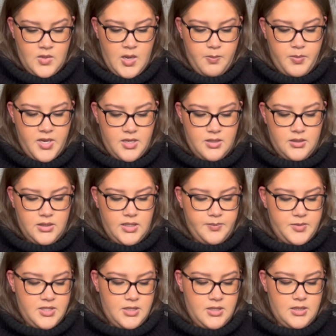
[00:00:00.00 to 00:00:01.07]
Bitten Lip
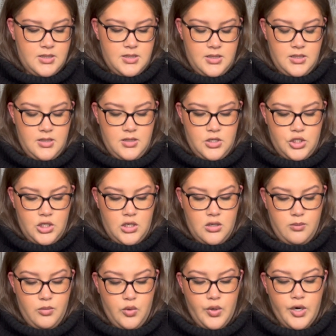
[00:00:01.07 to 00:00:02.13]
Tint in the shade
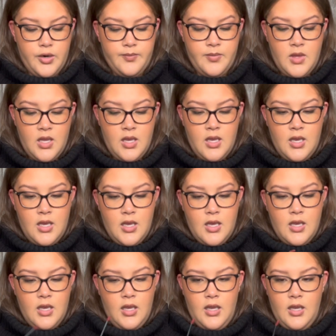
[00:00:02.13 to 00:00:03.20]
Amour.
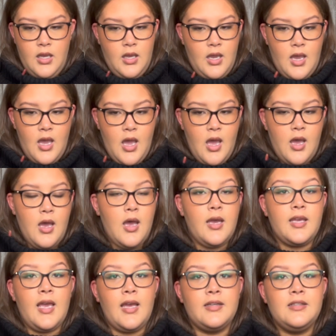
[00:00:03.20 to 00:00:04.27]

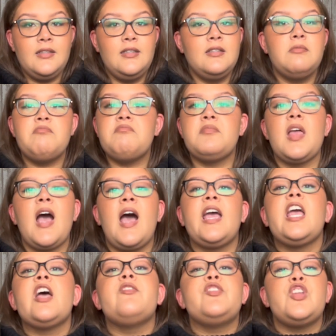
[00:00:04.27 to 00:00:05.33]
Again, I
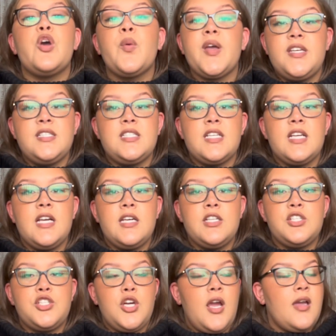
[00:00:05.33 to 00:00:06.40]
have no idea how to
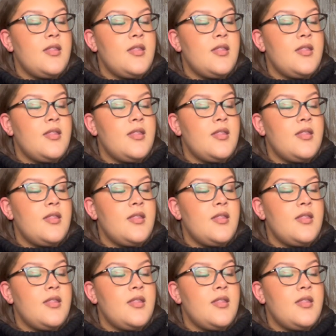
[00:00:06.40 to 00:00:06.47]
track